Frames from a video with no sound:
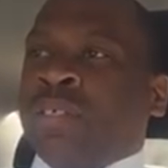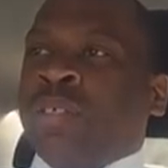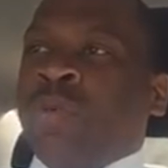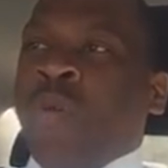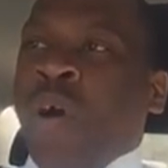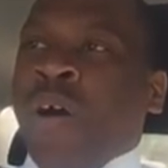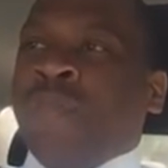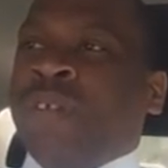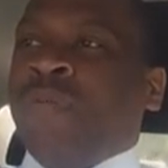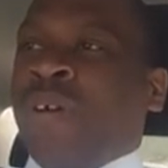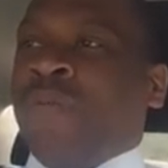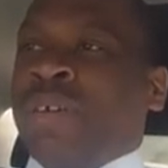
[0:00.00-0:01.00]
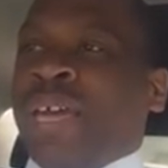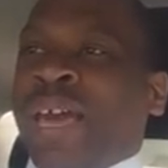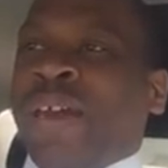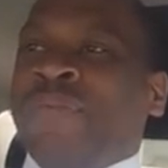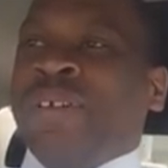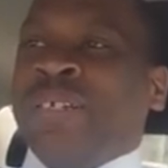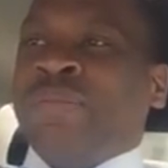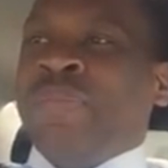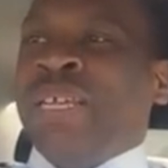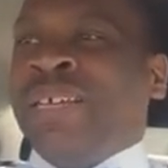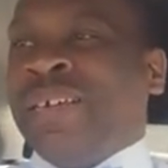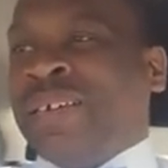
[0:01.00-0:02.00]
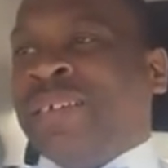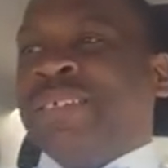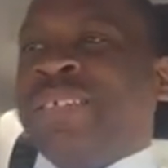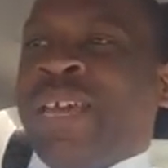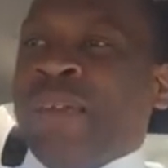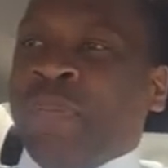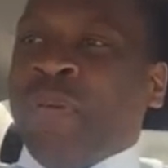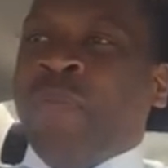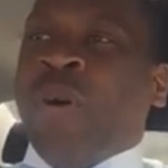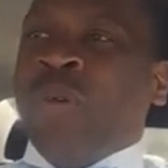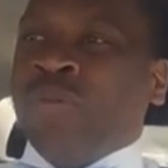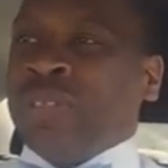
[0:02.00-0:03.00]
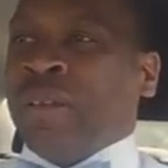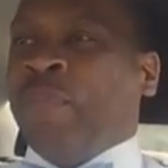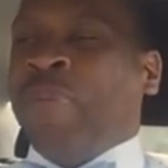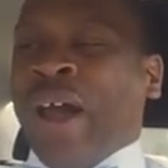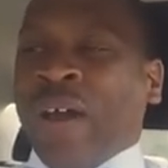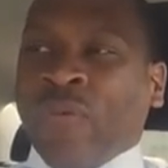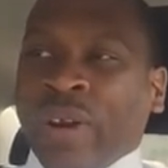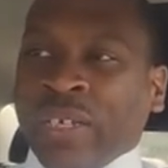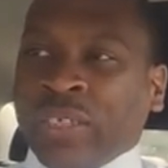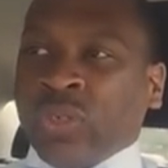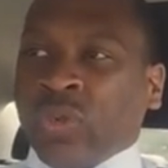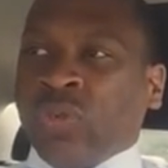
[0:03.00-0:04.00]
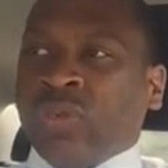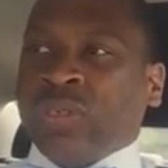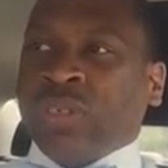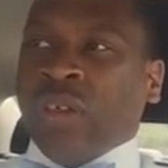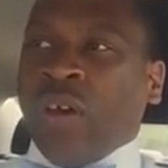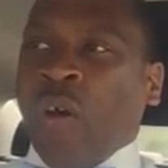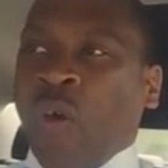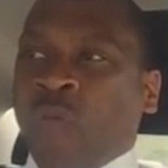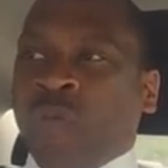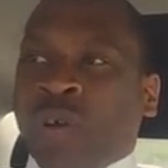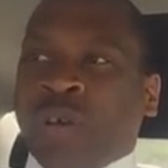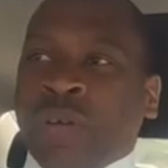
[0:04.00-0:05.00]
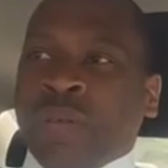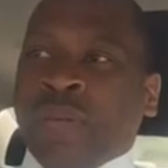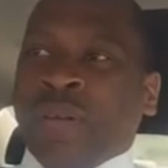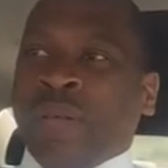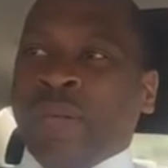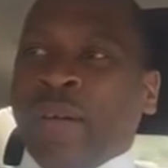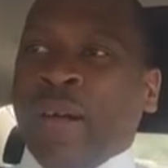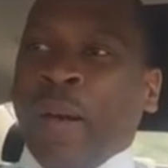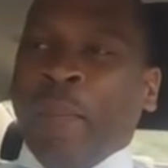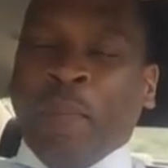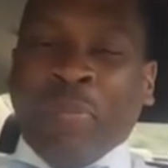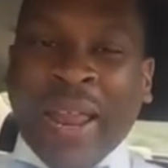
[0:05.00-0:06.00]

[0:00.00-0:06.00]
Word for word: too often what we have in the media is they promote the biracials over um,